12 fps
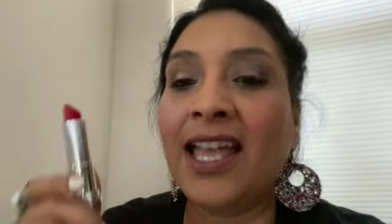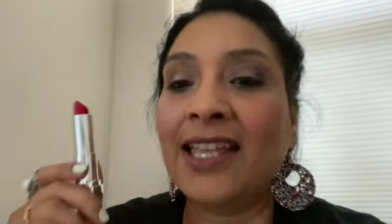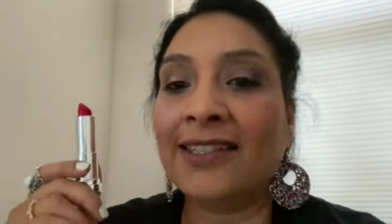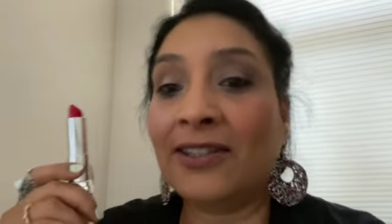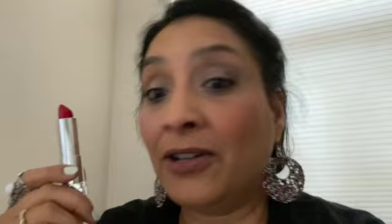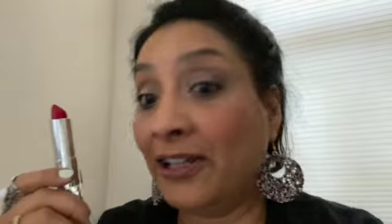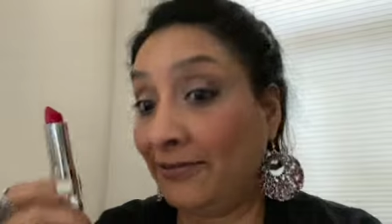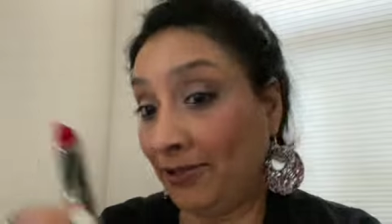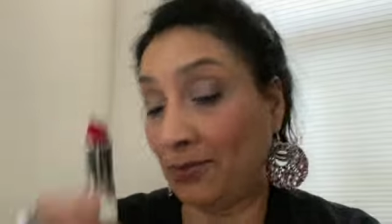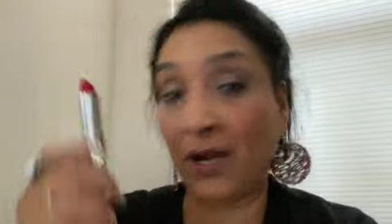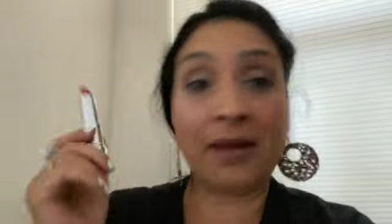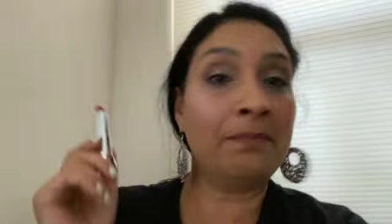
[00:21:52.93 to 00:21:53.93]
So if
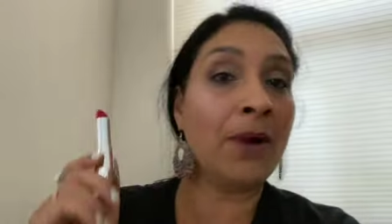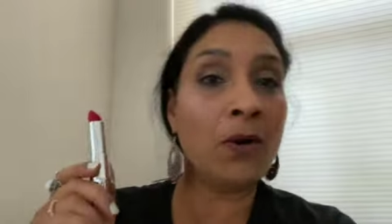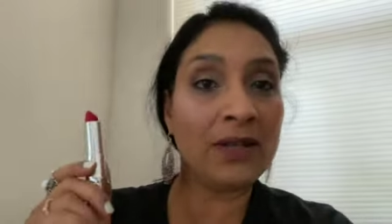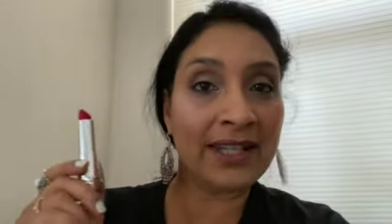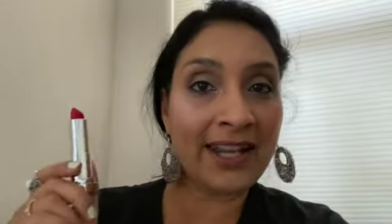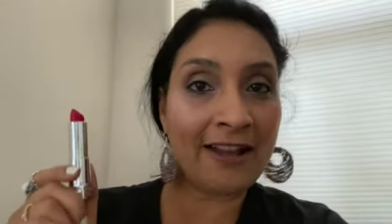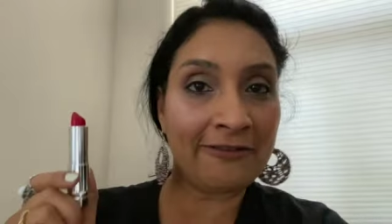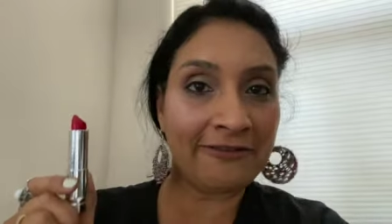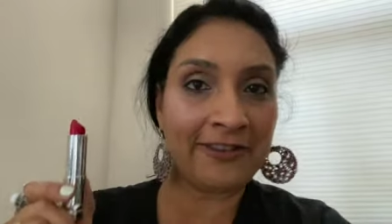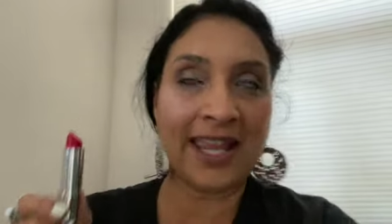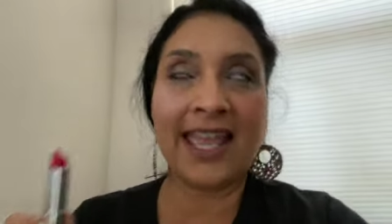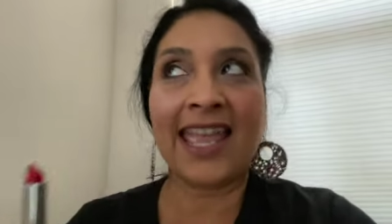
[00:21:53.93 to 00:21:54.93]
you are bold
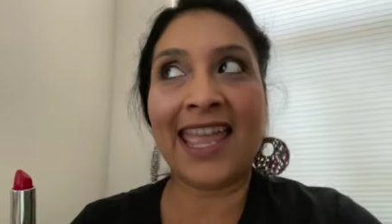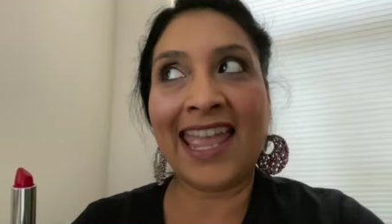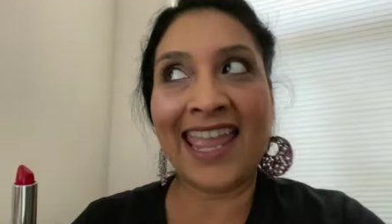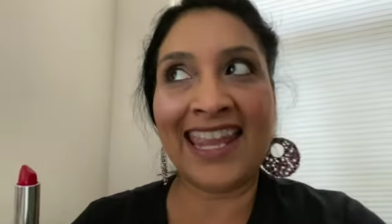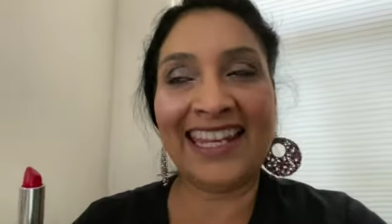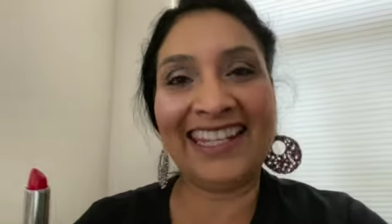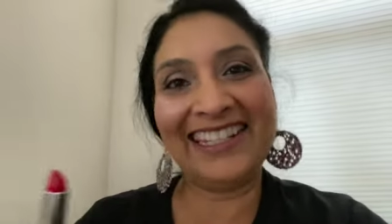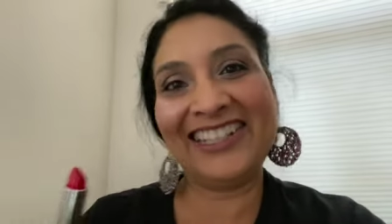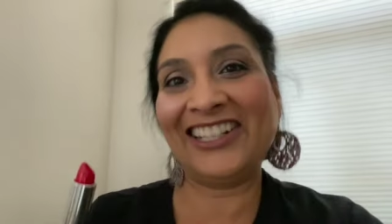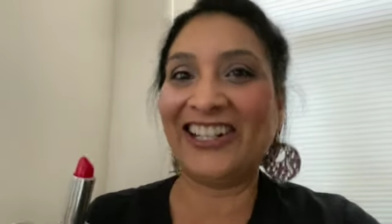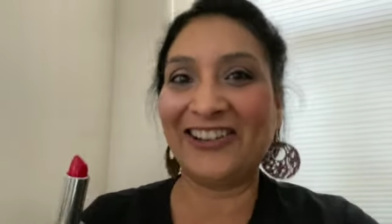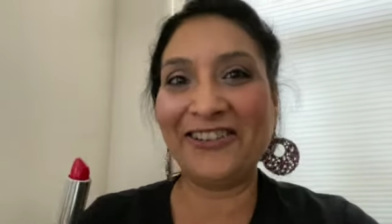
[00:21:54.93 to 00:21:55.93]
enough, hey,
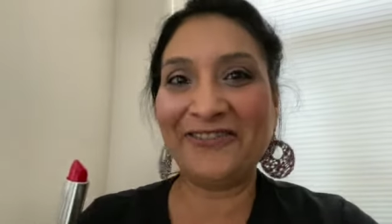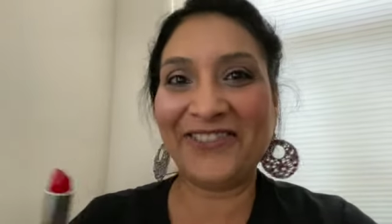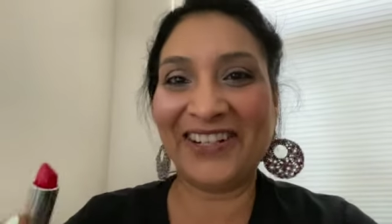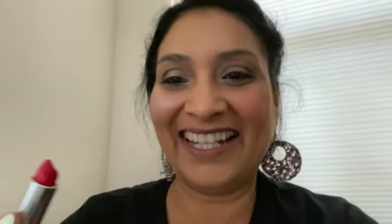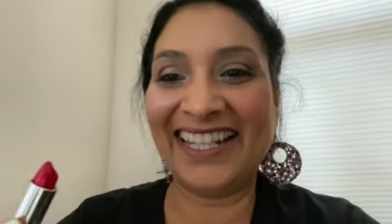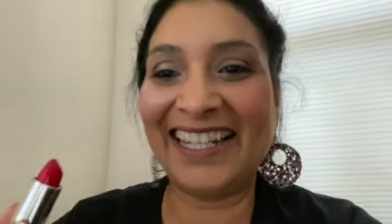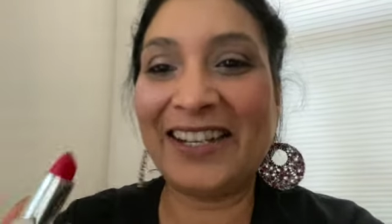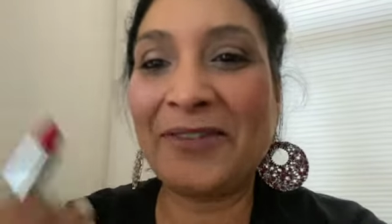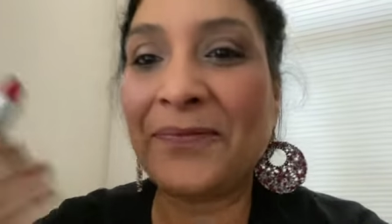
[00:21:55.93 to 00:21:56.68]
go for it.